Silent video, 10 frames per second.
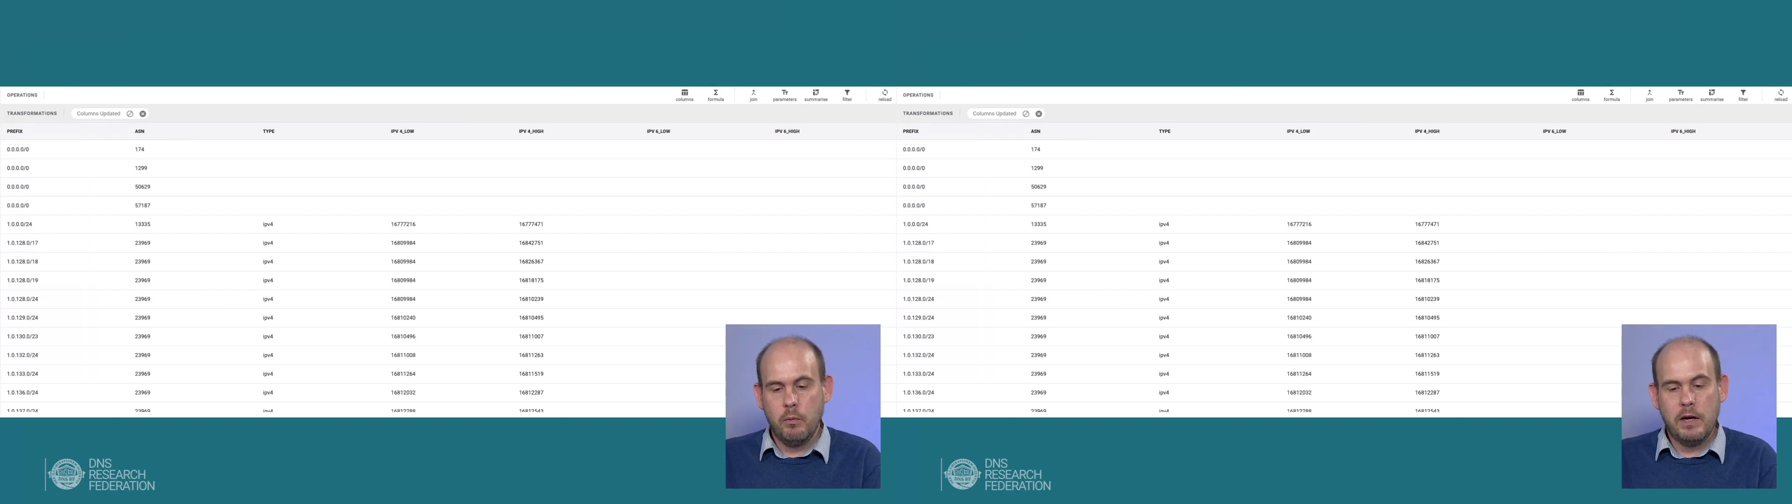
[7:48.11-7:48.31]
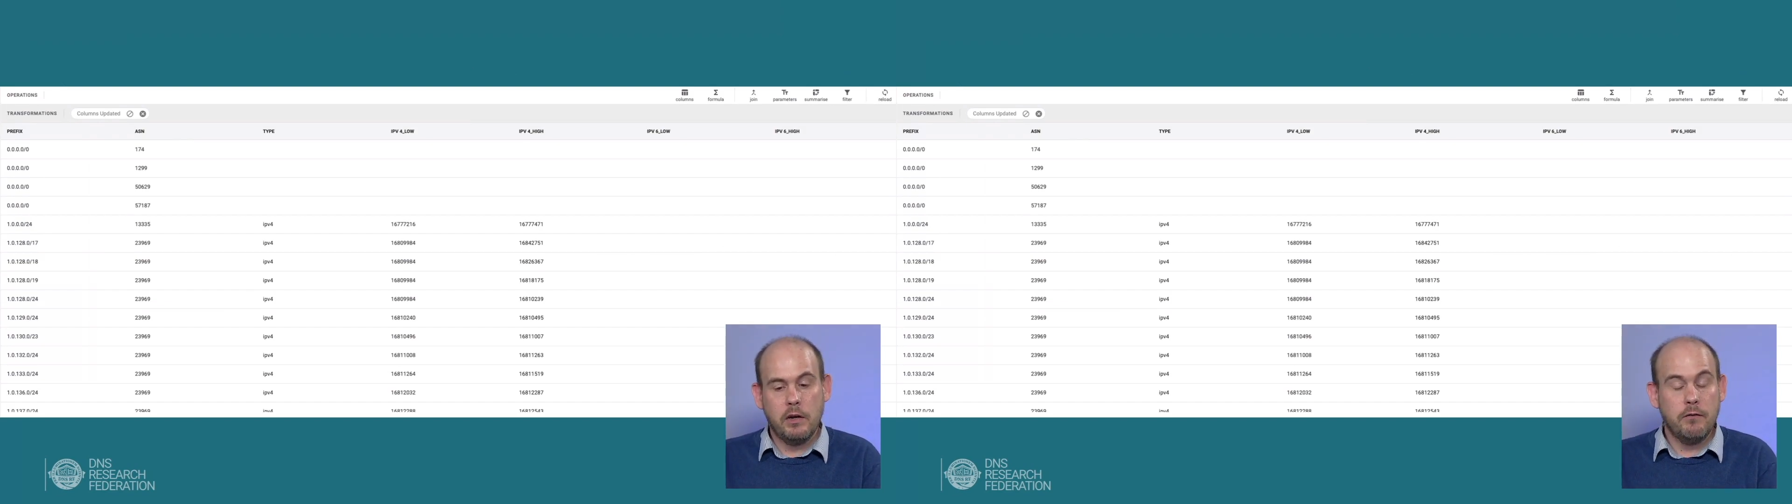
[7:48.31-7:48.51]

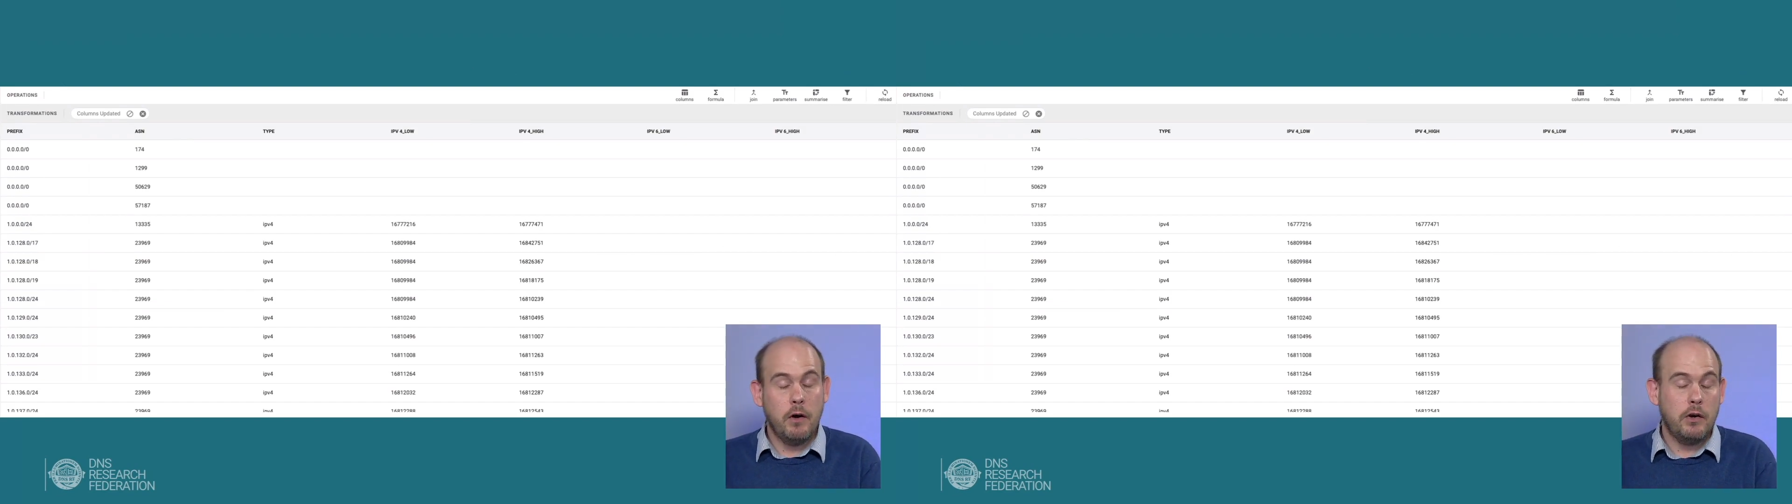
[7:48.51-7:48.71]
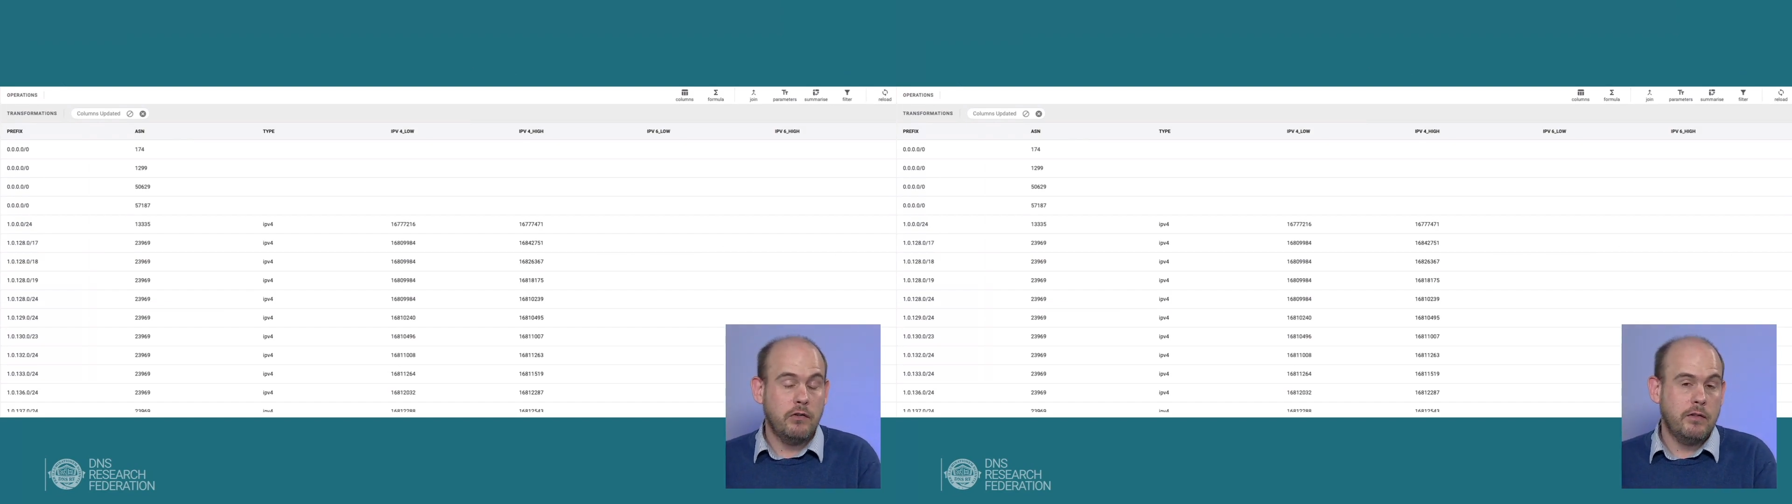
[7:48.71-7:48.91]
We're going to
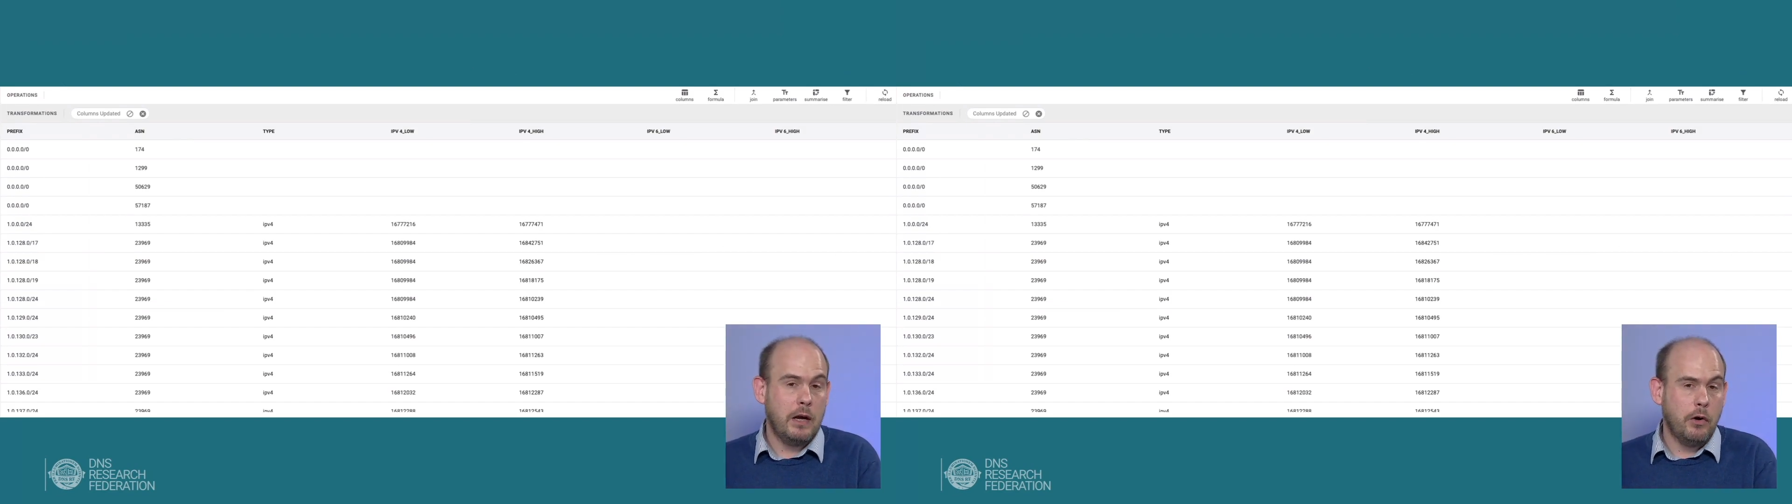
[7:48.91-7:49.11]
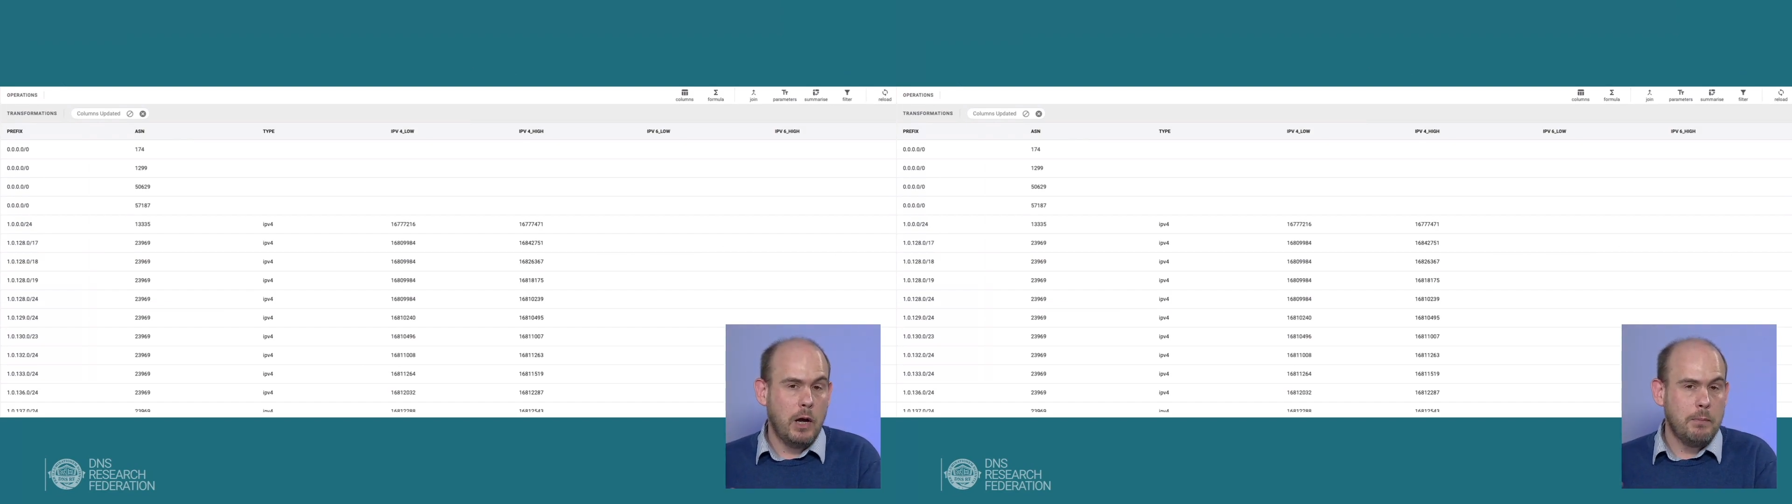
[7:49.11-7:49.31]
focus today
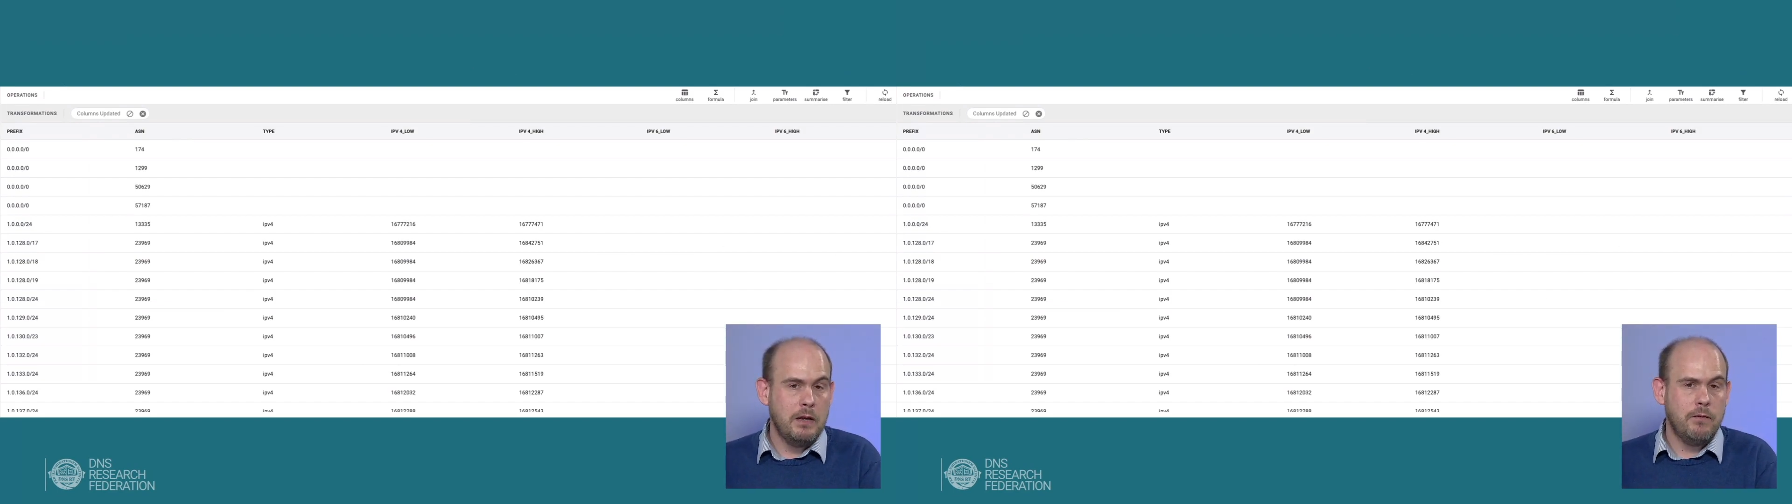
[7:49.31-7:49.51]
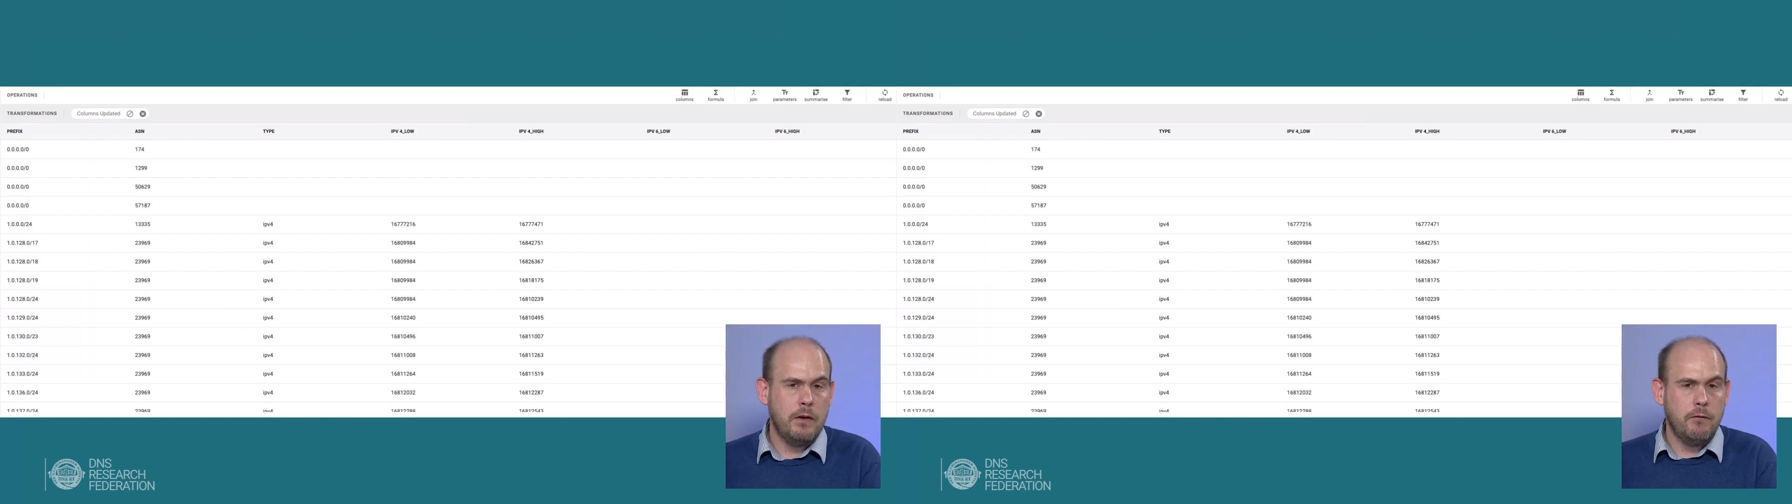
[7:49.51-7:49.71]
on
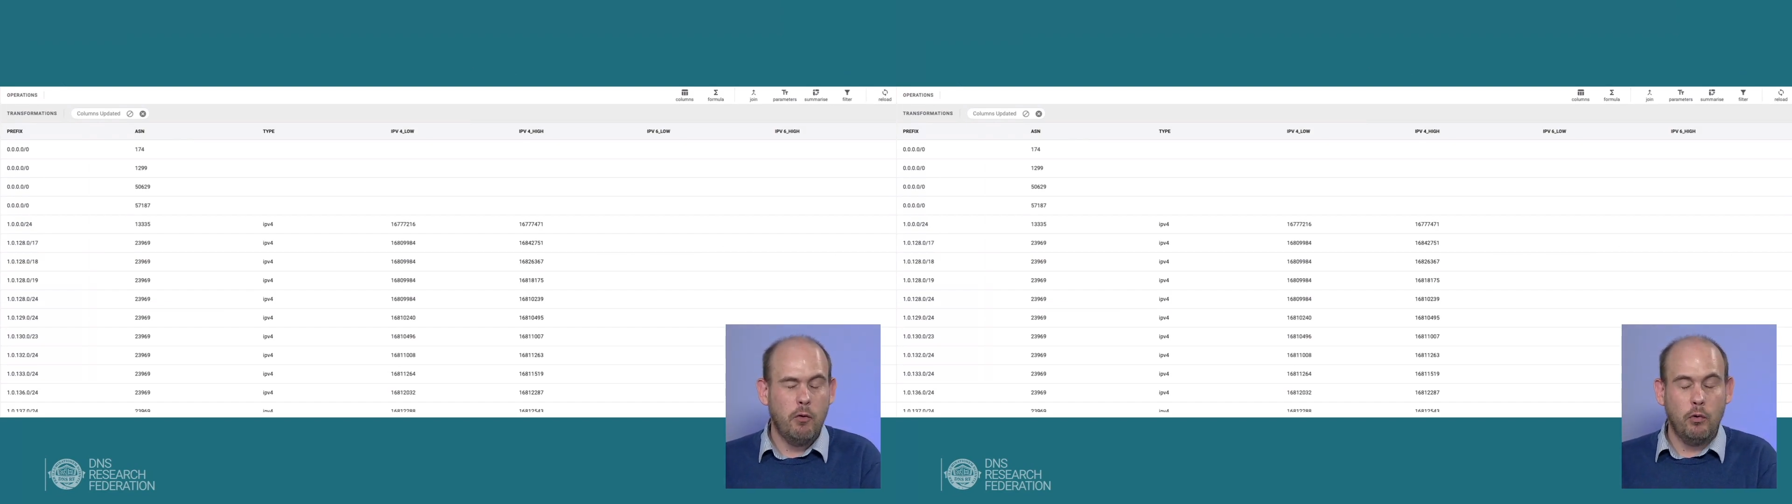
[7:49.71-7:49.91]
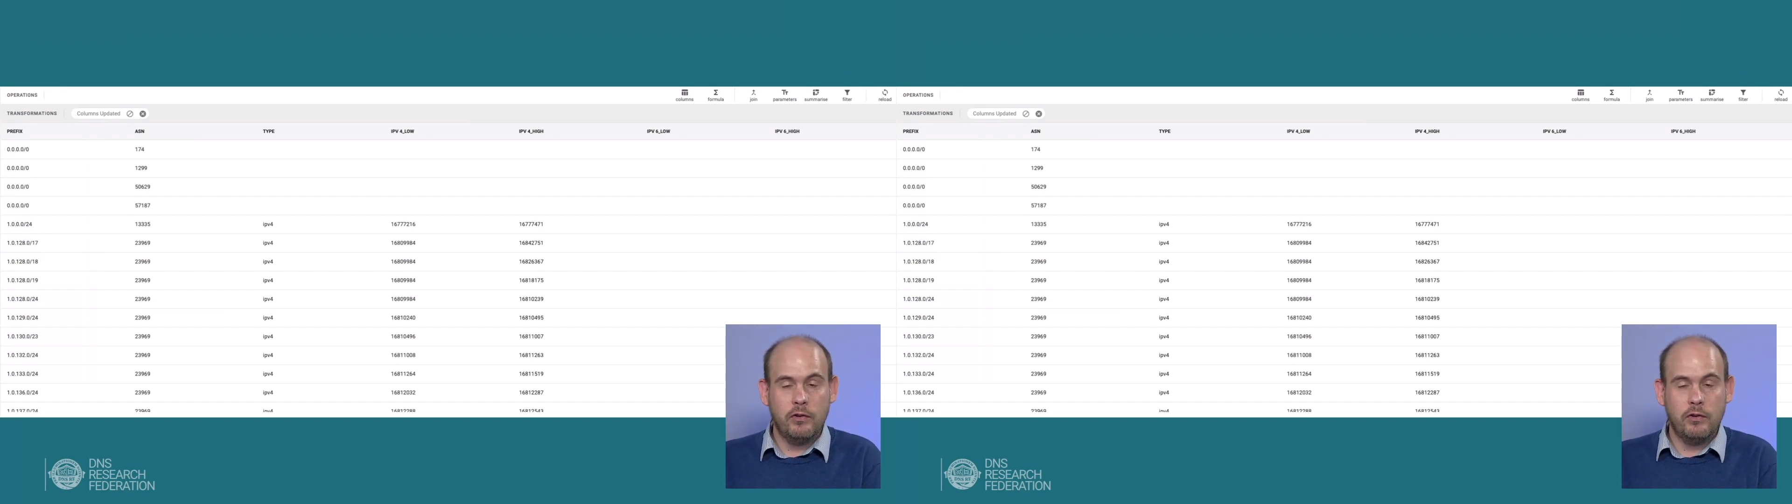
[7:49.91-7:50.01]
IPv4